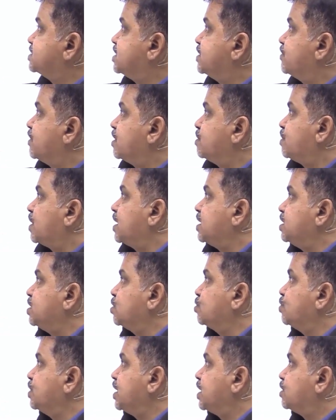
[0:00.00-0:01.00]
is given by
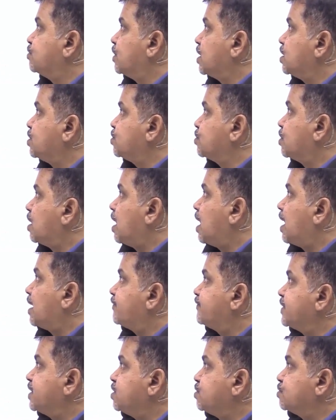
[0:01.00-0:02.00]
U equal to
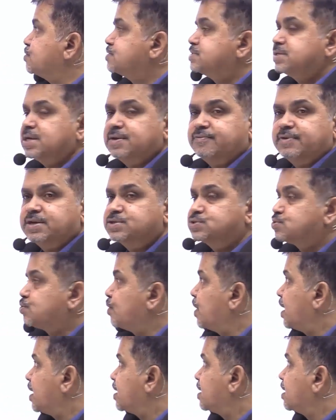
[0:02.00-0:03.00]
half into CV
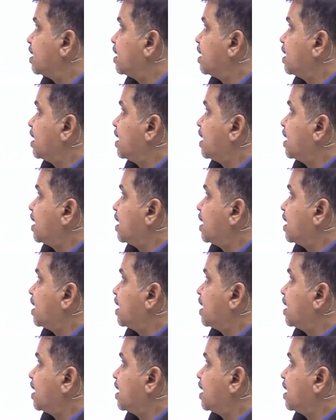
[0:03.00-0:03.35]
square